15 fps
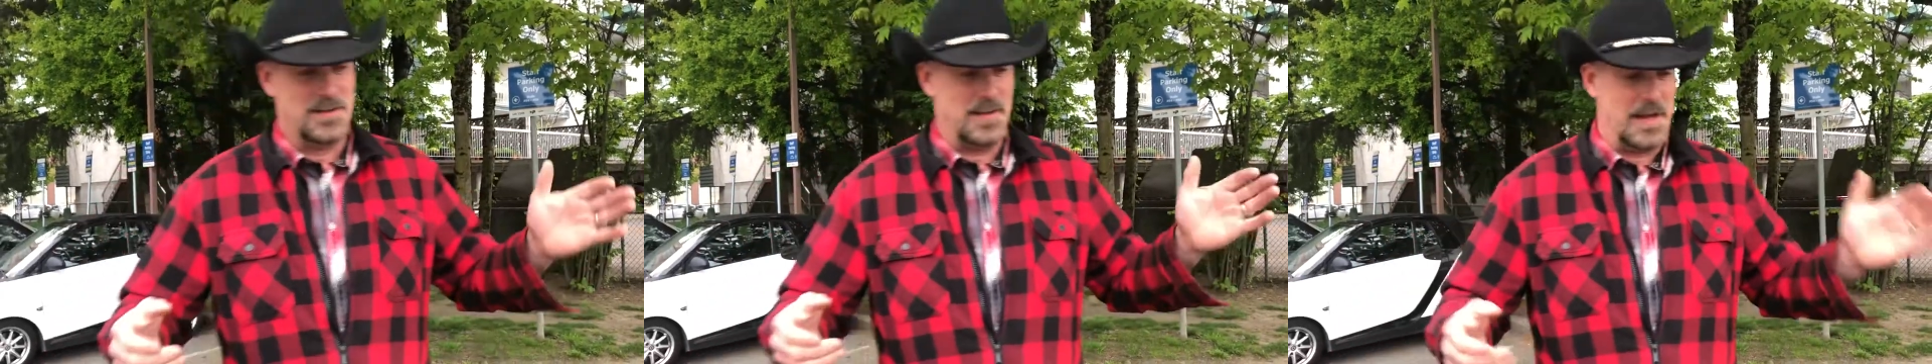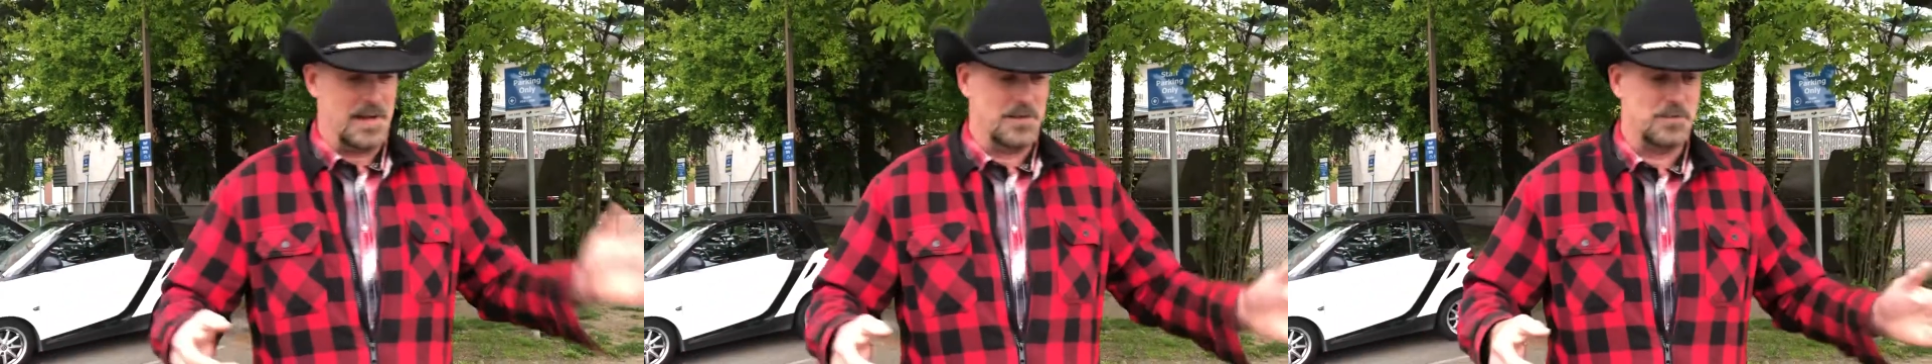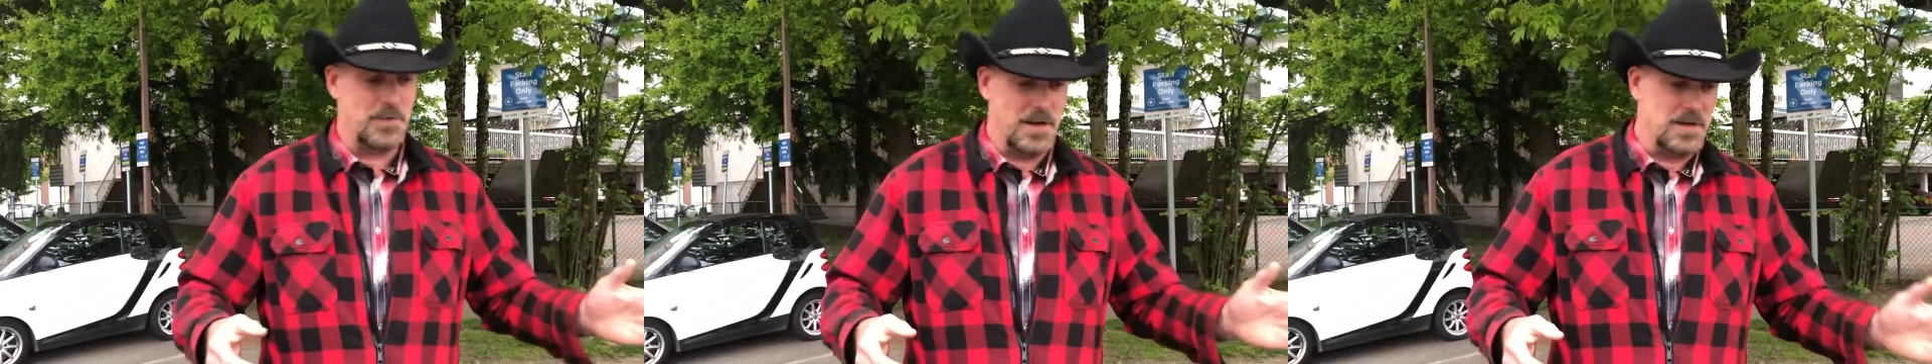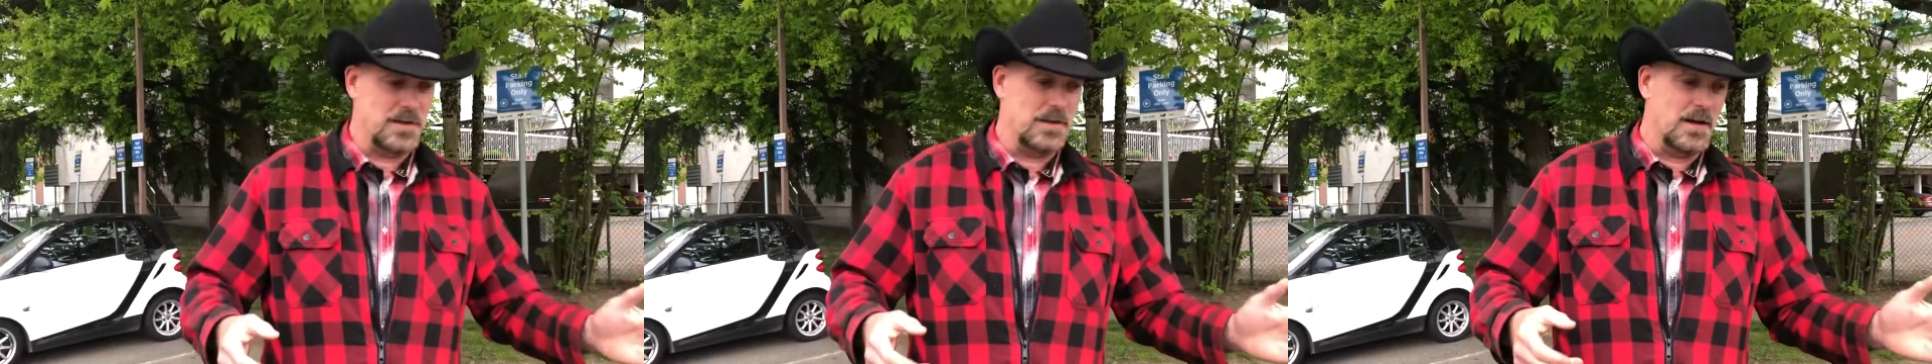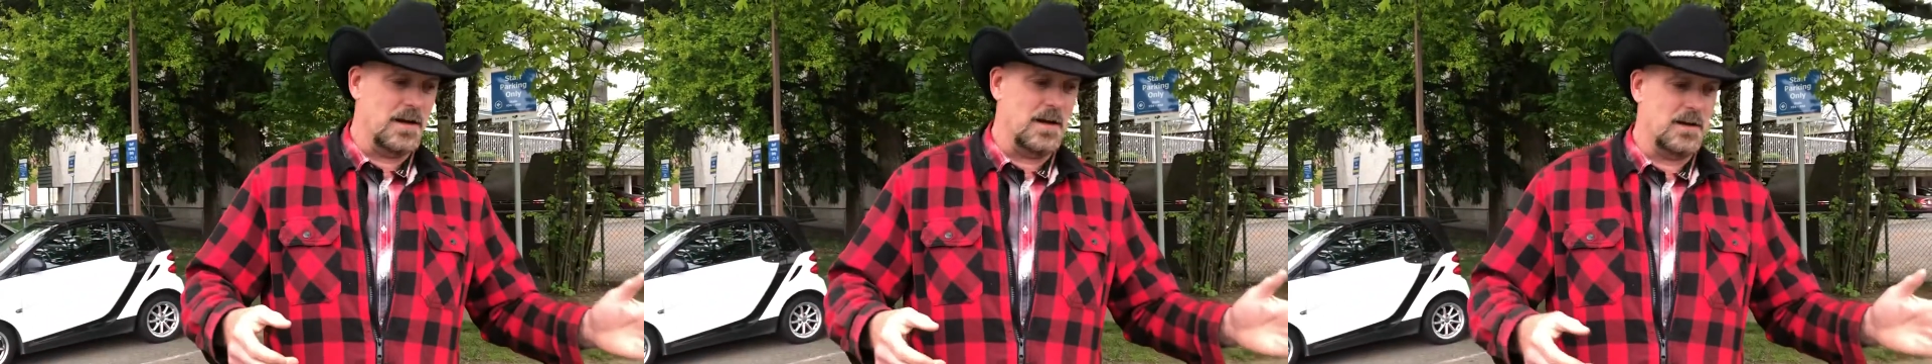that right
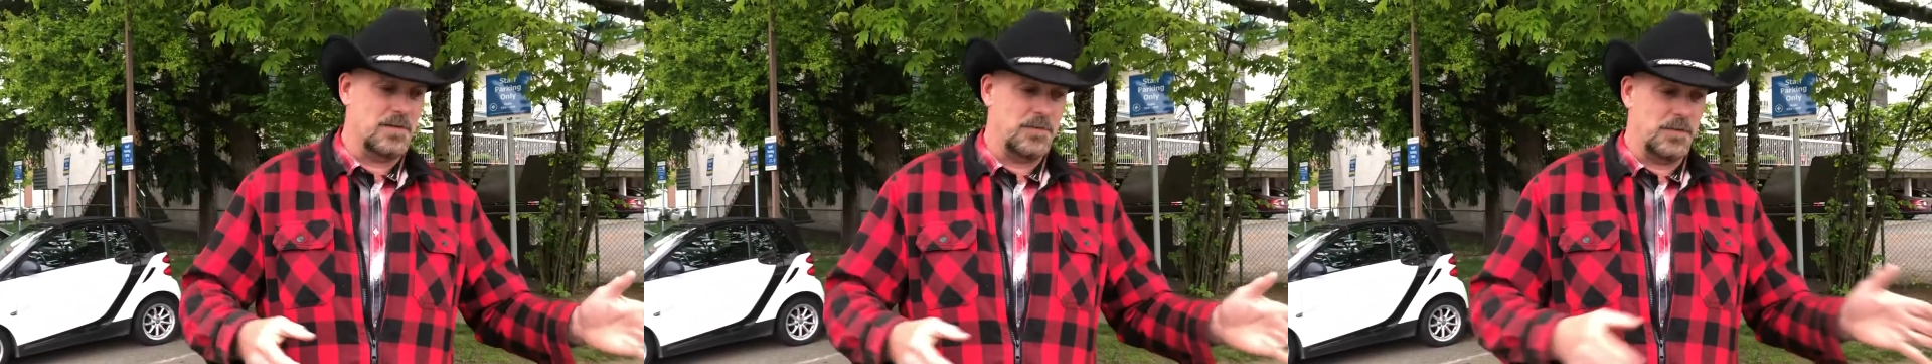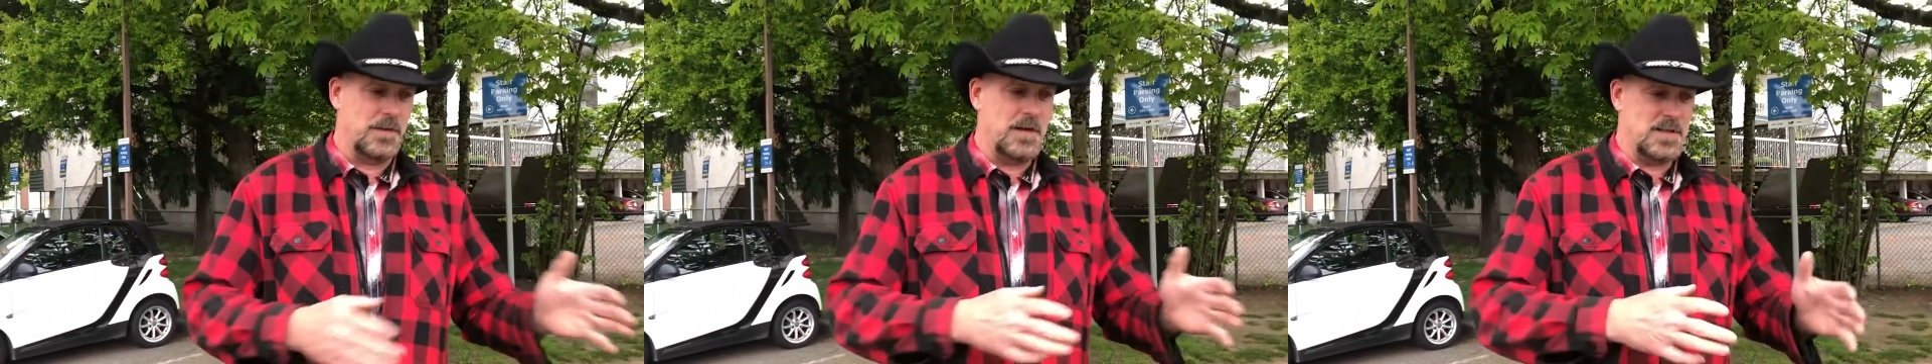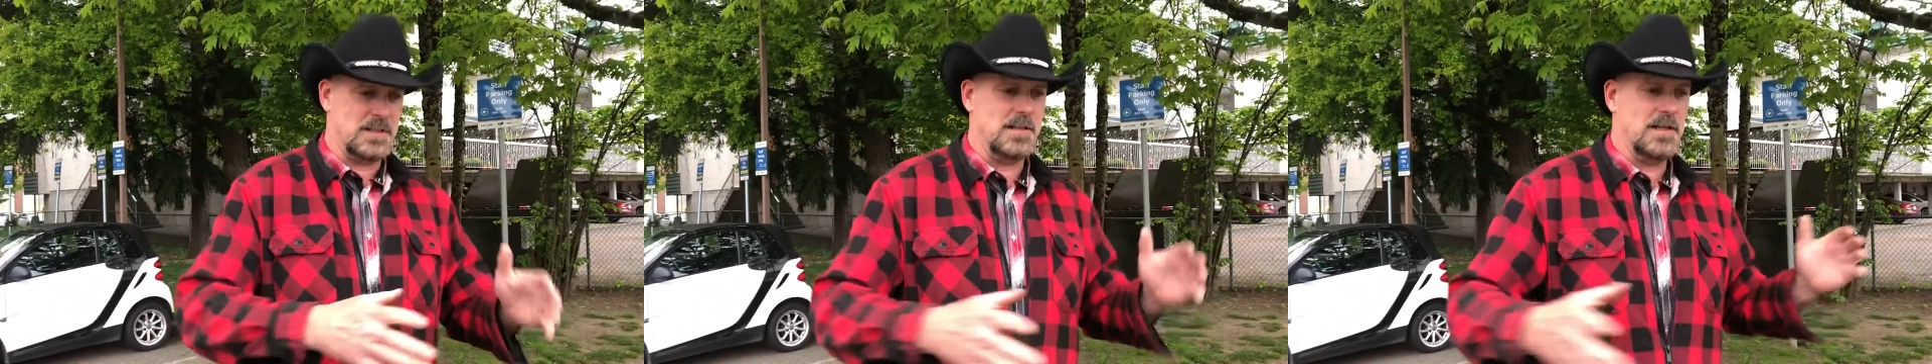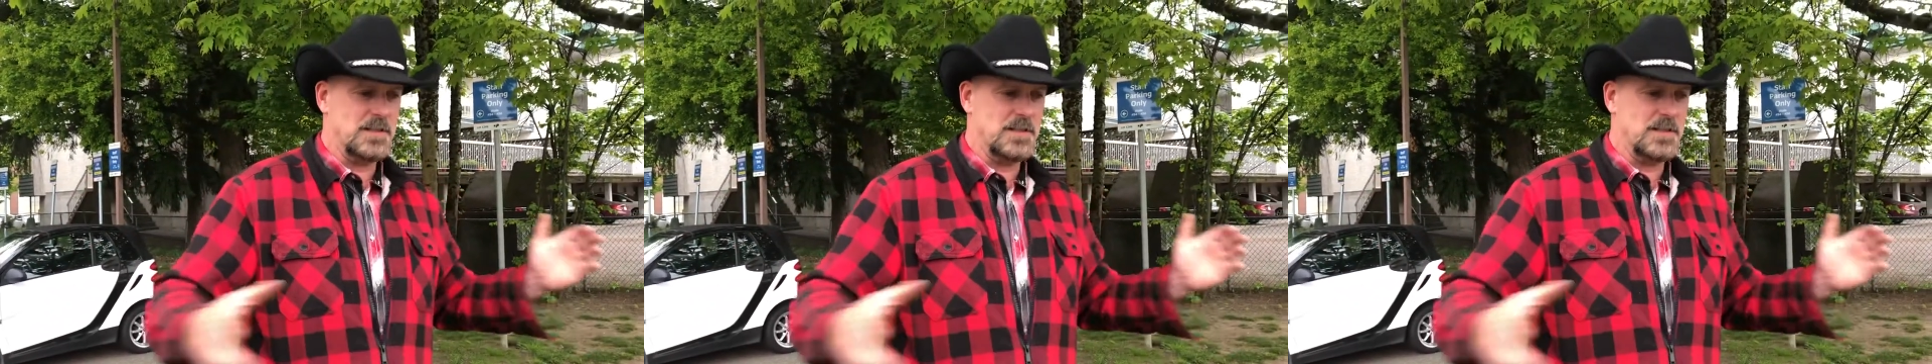there for his